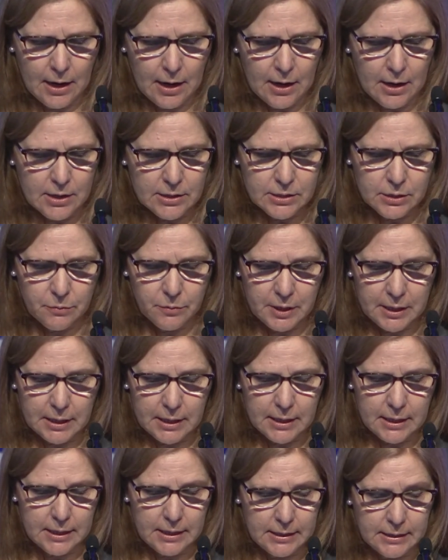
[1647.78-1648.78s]
So we
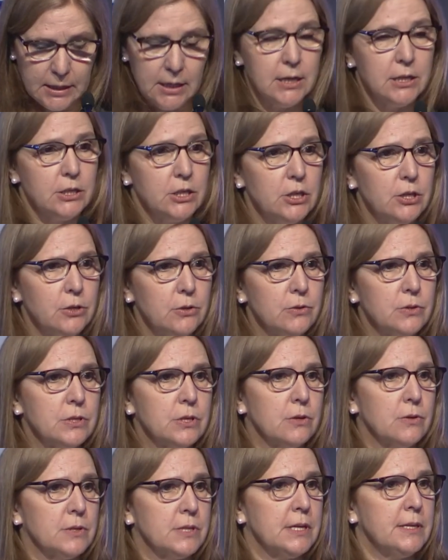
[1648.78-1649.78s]
need to use
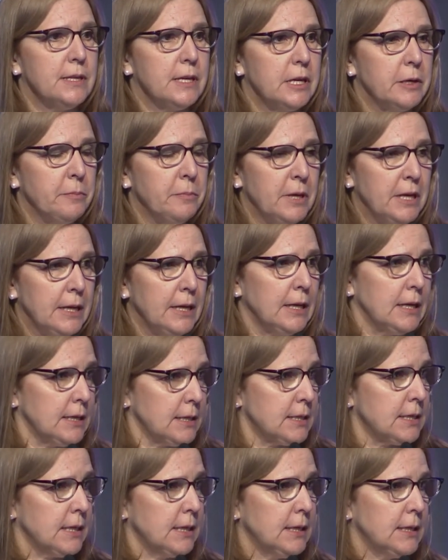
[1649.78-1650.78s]
those in the
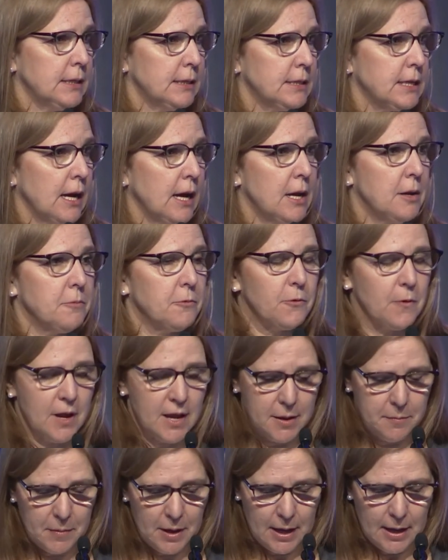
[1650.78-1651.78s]
immediate time
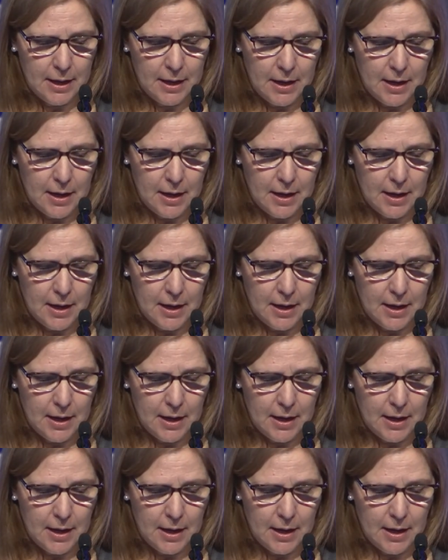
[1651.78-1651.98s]
frame